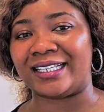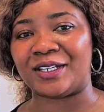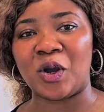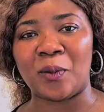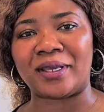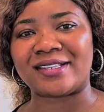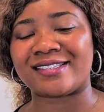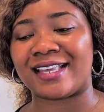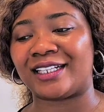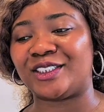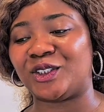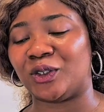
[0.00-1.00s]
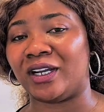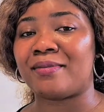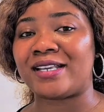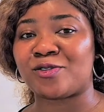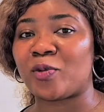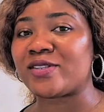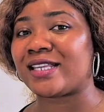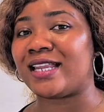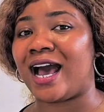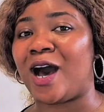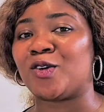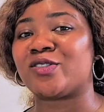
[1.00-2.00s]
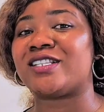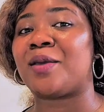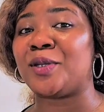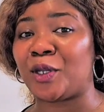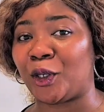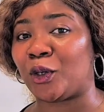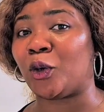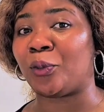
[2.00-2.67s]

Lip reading: the comment section. My twins in the house, let me know your